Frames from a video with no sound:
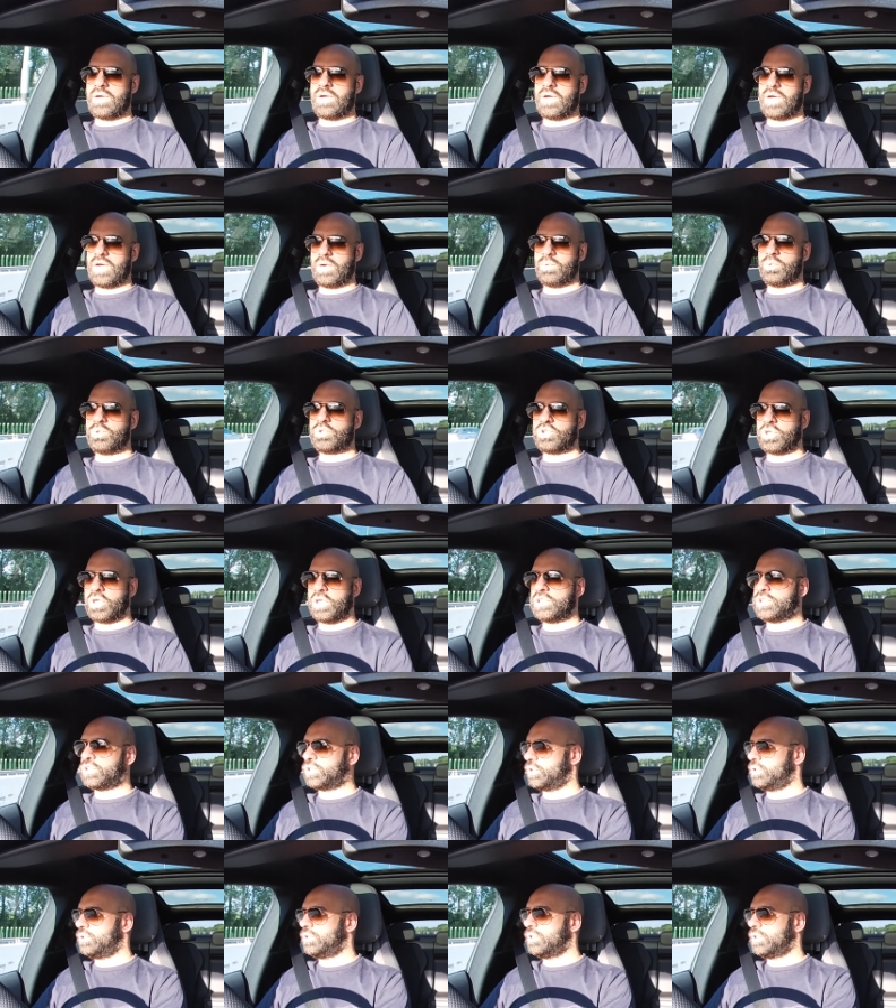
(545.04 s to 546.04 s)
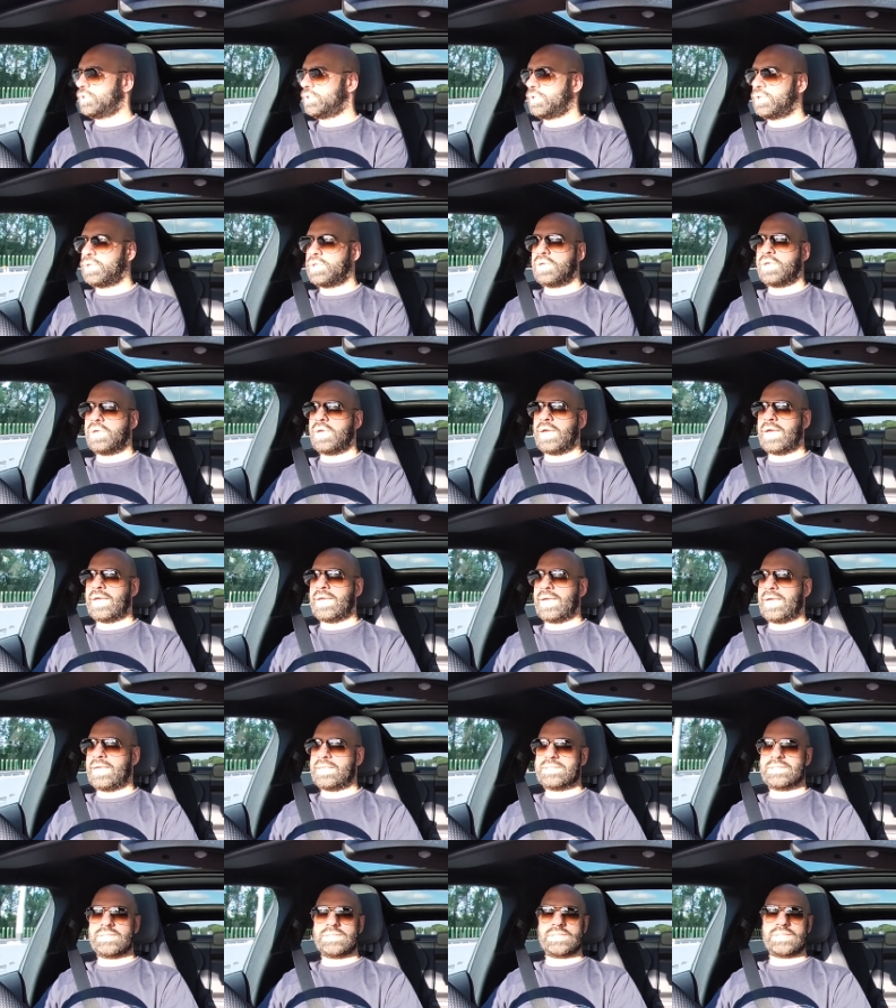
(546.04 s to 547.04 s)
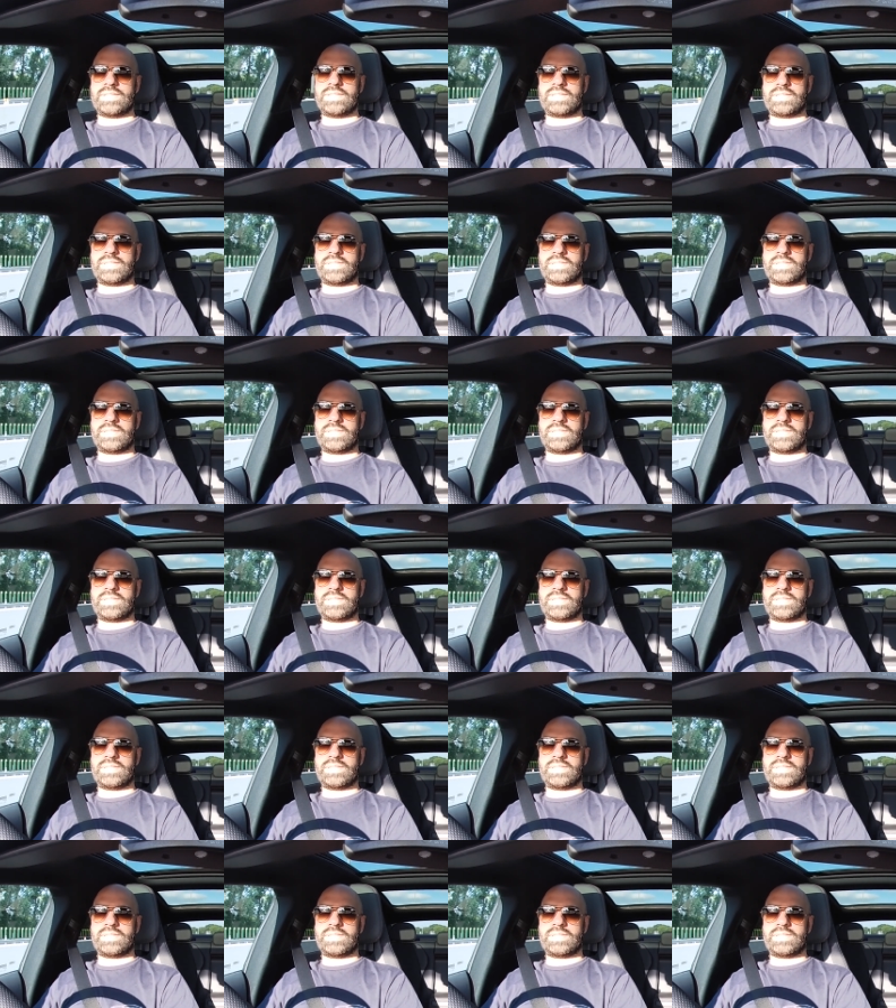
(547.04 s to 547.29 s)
I will try to, and